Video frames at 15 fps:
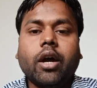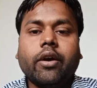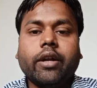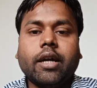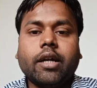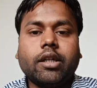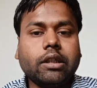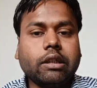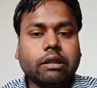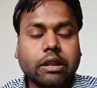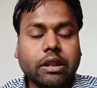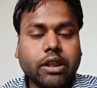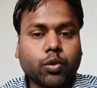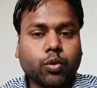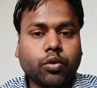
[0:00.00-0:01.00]
regarding
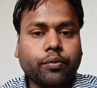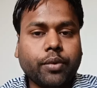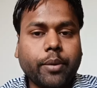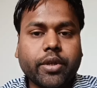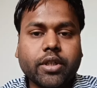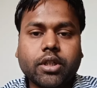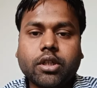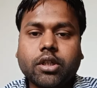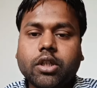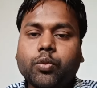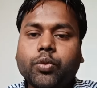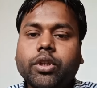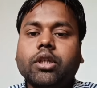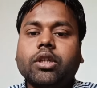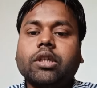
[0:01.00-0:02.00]
IND AS 115 doesn't deal
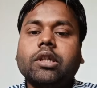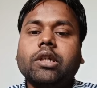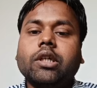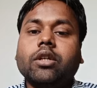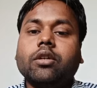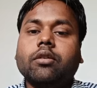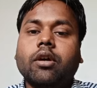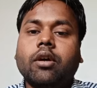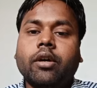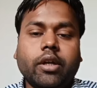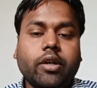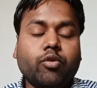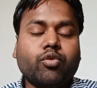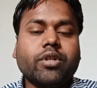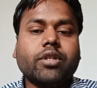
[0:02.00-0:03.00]
with the
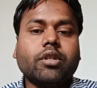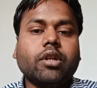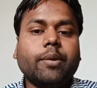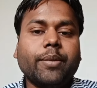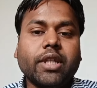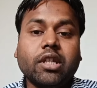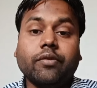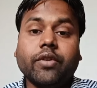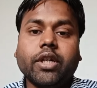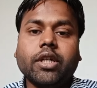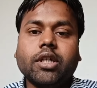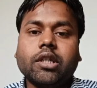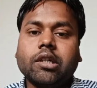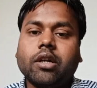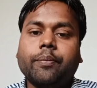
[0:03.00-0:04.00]
interest income or the
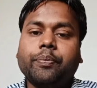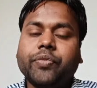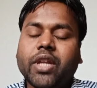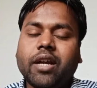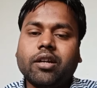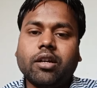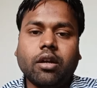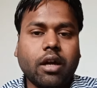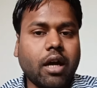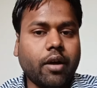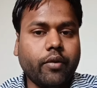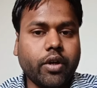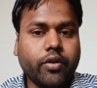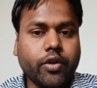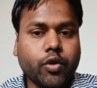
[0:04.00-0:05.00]
dividend income. That
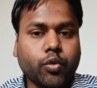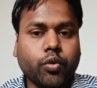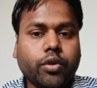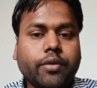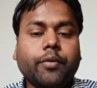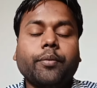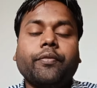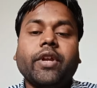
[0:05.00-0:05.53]
I've already told.